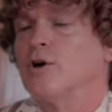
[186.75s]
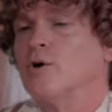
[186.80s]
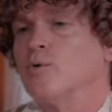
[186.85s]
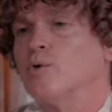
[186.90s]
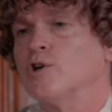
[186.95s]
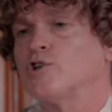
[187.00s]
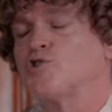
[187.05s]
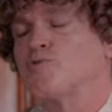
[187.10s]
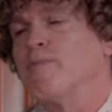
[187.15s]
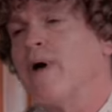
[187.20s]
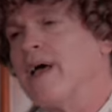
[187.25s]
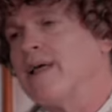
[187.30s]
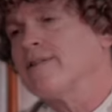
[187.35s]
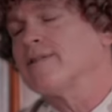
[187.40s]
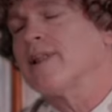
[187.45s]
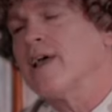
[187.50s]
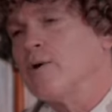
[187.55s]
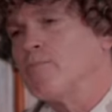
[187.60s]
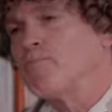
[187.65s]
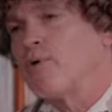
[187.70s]
which meant
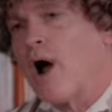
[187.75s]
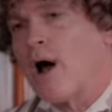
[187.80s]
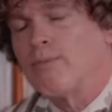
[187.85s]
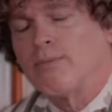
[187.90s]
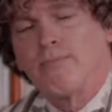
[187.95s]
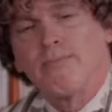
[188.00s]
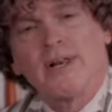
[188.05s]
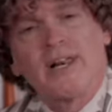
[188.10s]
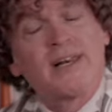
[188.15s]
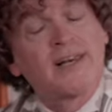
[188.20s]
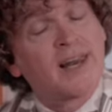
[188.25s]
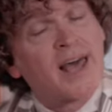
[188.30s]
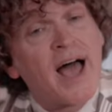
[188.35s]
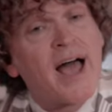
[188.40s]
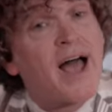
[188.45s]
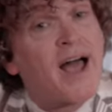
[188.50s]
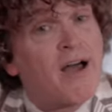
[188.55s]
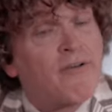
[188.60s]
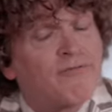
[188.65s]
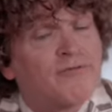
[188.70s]
they probably
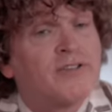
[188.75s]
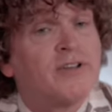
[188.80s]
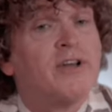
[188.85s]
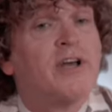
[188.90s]
laughed